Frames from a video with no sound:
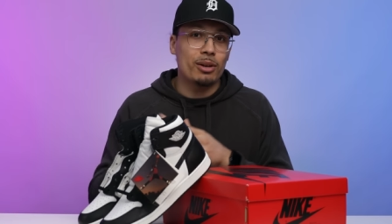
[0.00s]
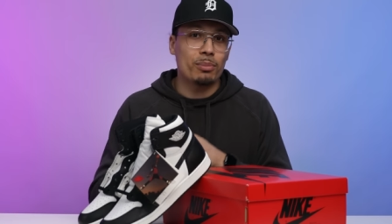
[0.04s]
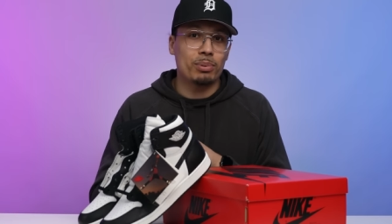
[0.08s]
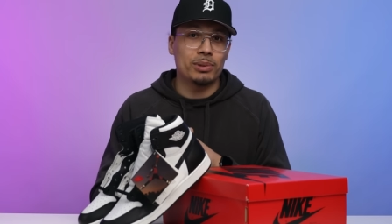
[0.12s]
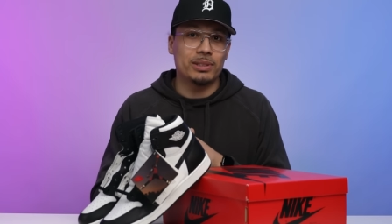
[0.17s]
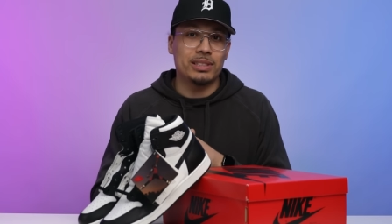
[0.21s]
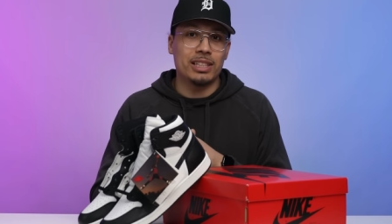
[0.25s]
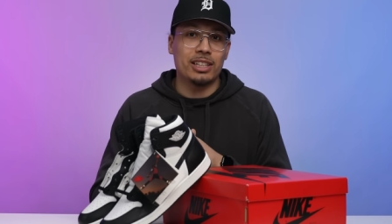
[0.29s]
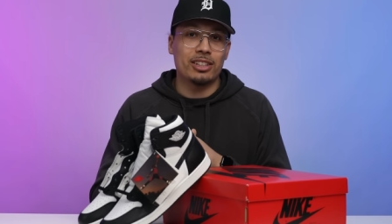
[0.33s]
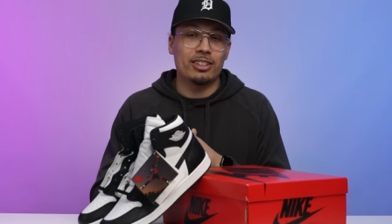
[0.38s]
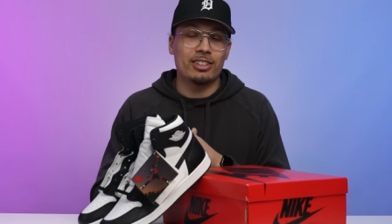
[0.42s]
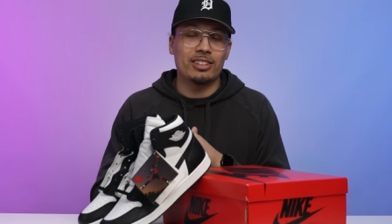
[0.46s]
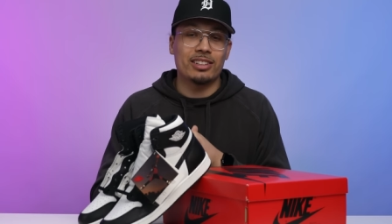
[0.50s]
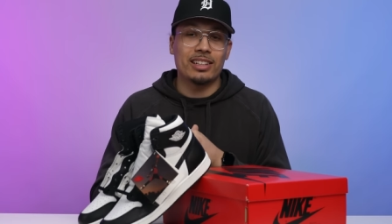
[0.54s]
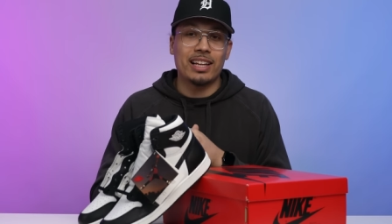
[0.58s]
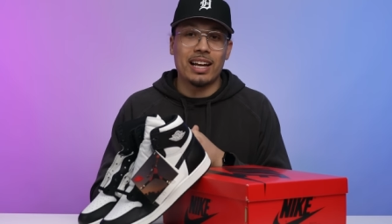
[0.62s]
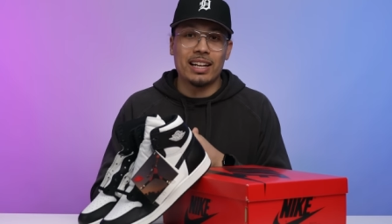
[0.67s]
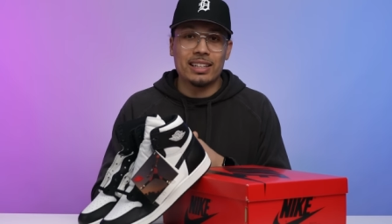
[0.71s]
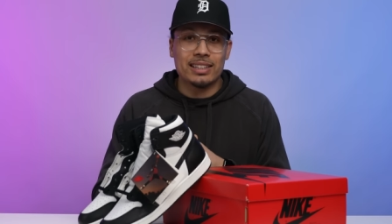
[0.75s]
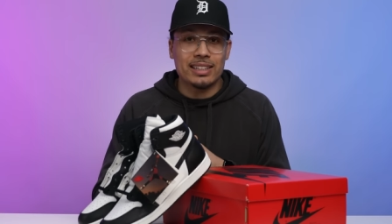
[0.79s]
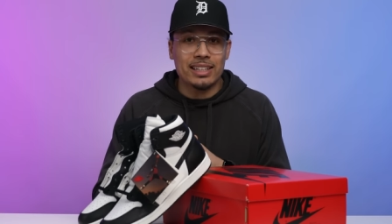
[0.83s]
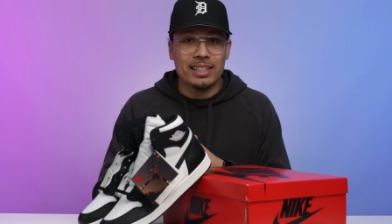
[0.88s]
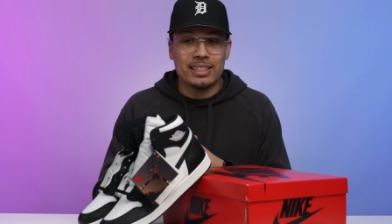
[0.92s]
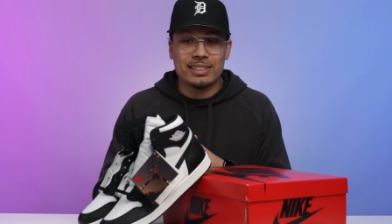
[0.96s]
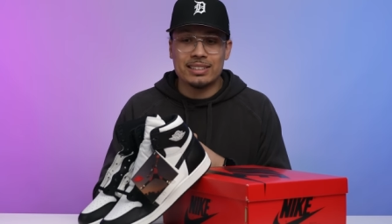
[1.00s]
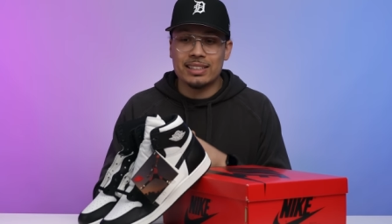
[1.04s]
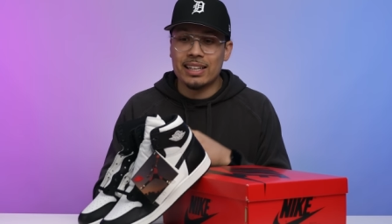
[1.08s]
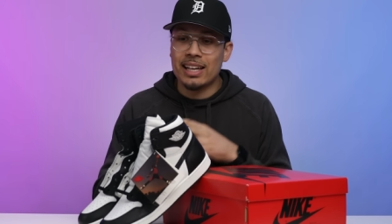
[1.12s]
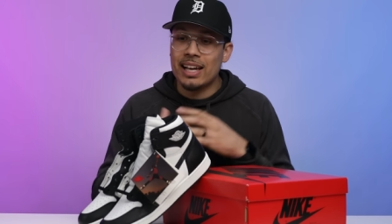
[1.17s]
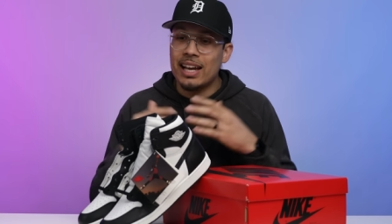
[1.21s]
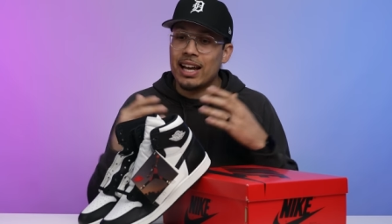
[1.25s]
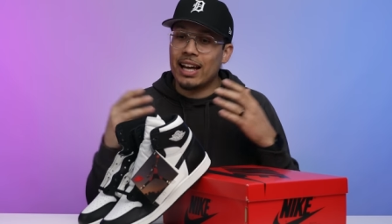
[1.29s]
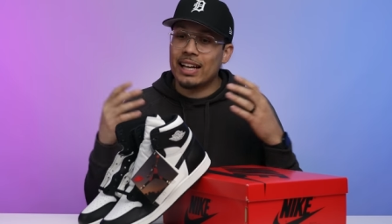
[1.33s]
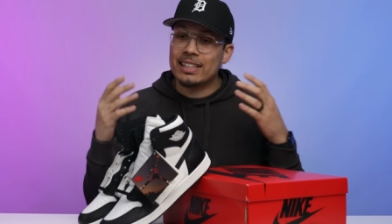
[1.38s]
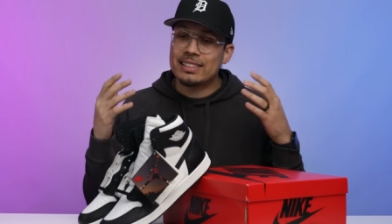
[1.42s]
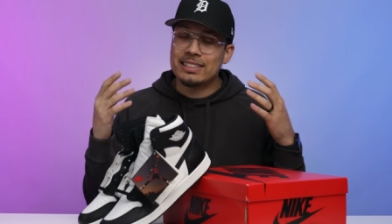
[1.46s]
in particular like this,
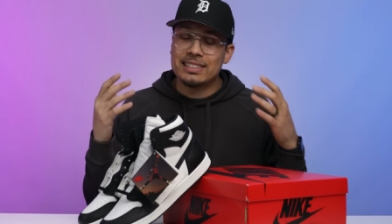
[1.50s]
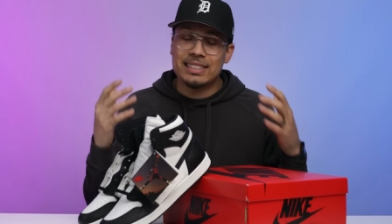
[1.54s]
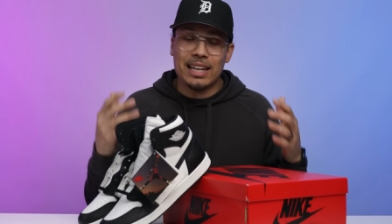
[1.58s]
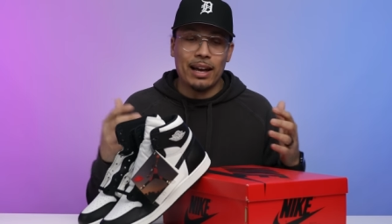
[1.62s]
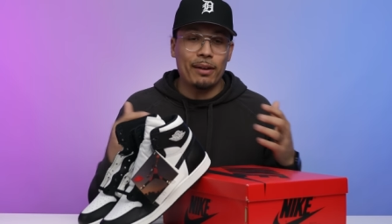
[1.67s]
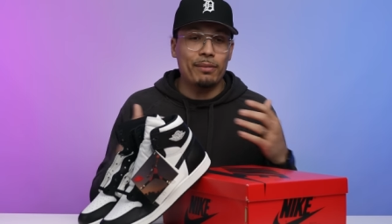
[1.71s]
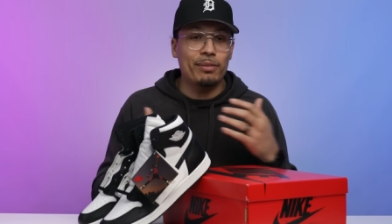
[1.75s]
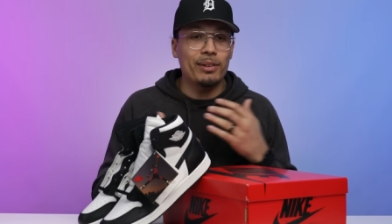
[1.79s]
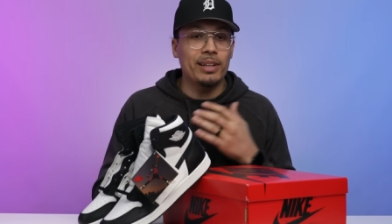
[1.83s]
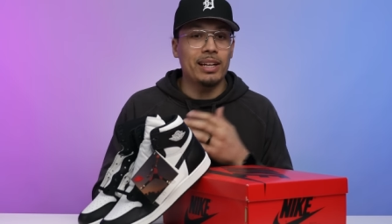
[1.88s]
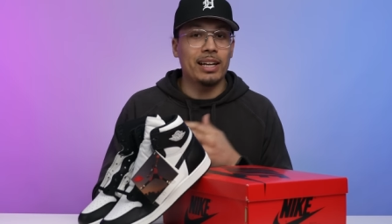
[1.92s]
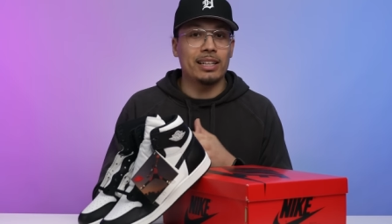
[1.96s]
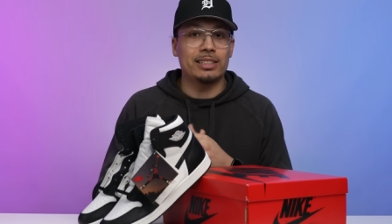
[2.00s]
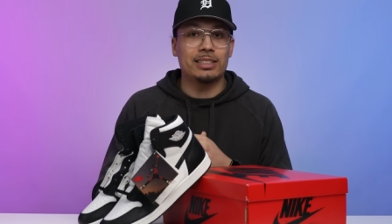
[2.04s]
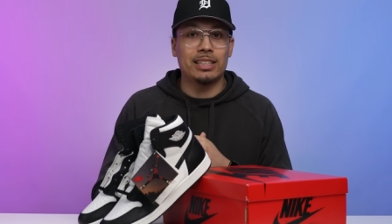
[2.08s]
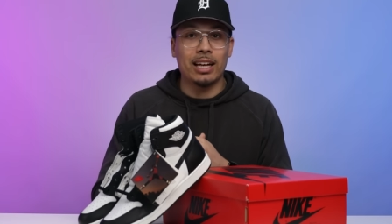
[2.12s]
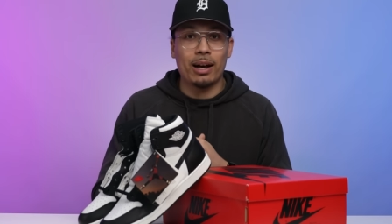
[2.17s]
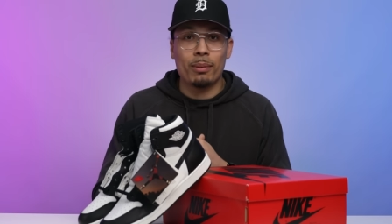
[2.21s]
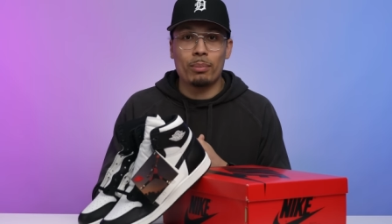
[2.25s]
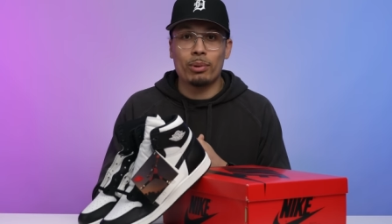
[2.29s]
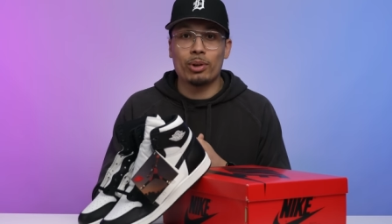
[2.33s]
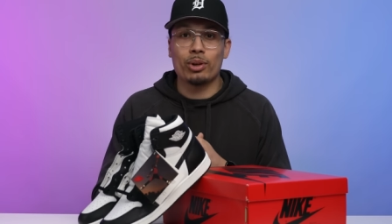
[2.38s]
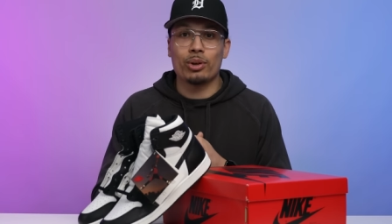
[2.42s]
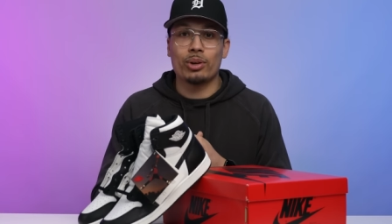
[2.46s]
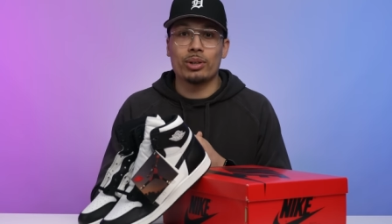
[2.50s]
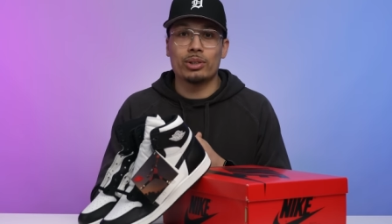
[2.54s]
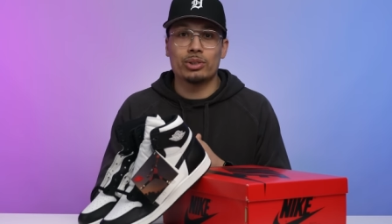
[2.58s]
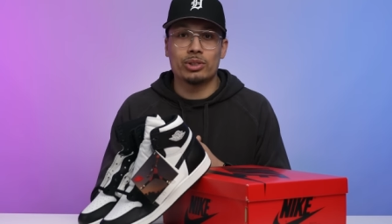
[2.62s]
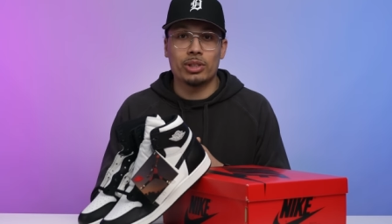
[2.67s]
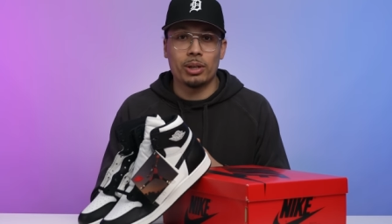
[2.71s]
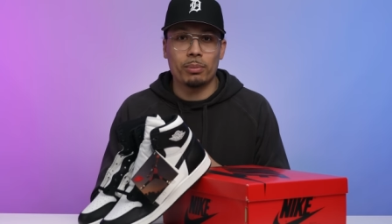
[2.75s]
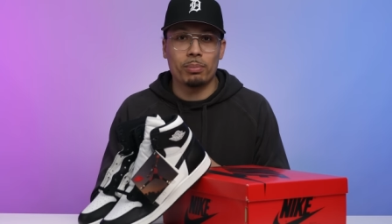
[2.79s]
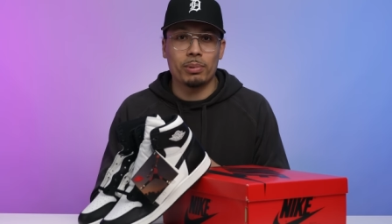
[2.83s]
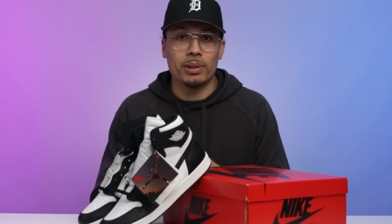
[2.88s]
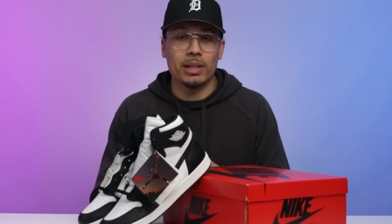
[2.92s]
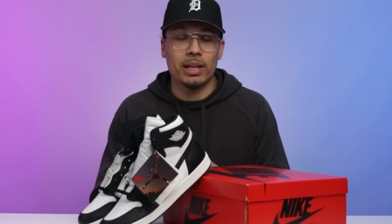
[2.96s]
it's definitely a double or a
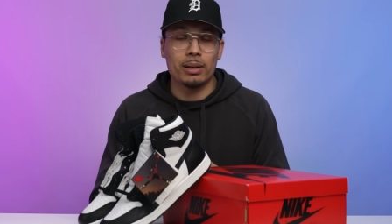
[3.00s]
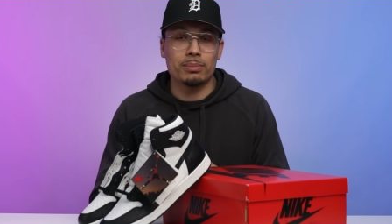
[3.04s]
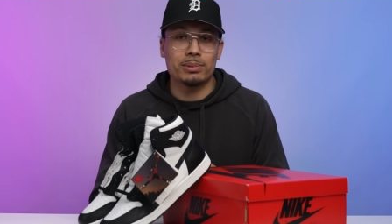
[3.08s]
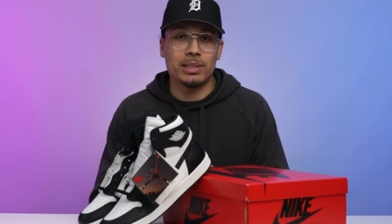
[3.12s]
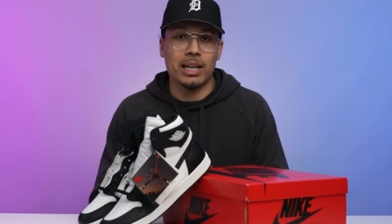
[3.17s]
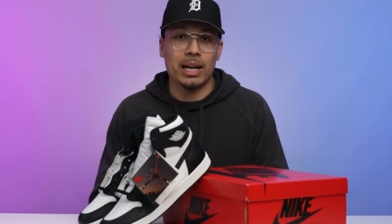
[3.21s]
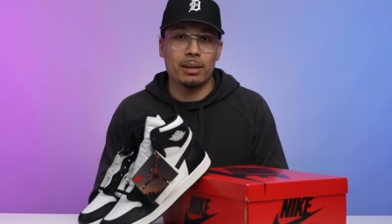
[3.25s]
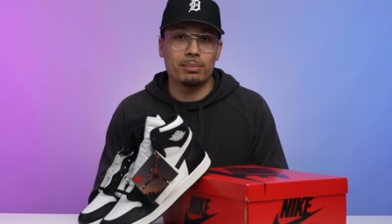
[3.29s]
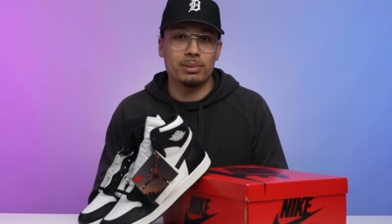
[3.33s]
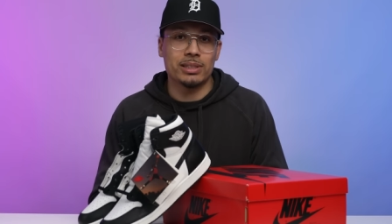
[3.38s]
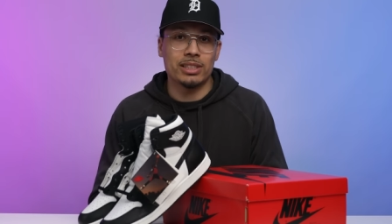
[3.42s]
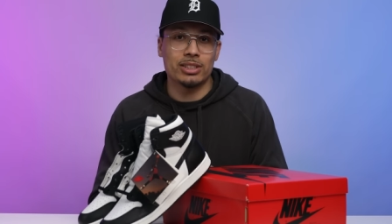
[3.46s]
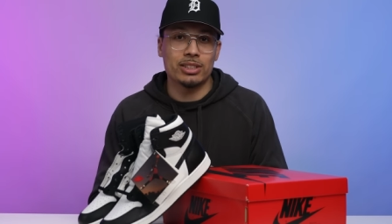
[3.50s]
triple up type